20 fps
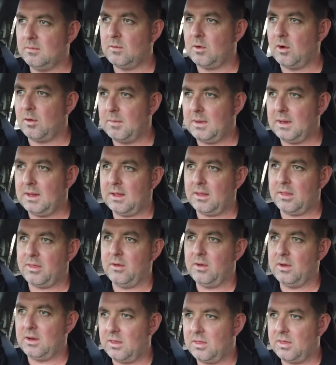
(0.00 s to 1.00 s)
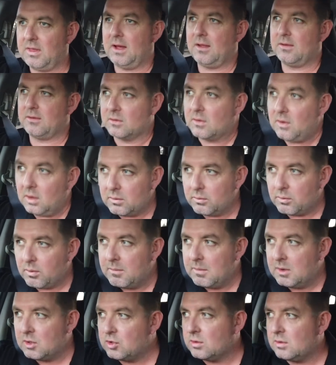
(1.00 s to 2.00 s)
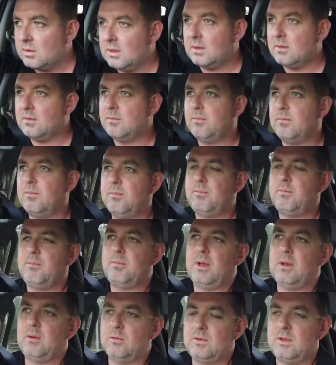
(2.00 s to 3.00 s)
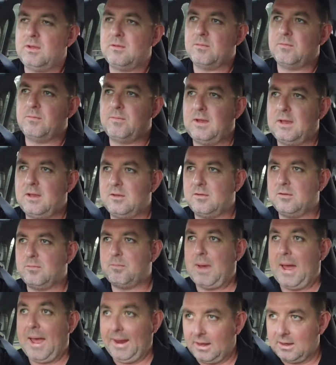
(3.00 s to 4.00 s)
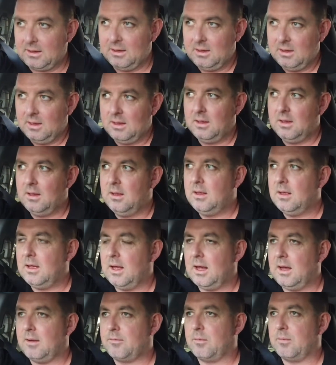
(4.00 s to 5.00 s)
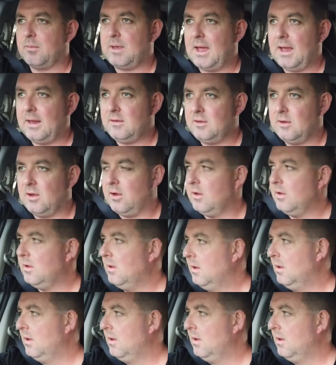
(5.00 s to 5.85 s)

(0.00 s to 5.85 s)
got me a thirty thousand dollar remission in penalties and fees back uh, from the A T O,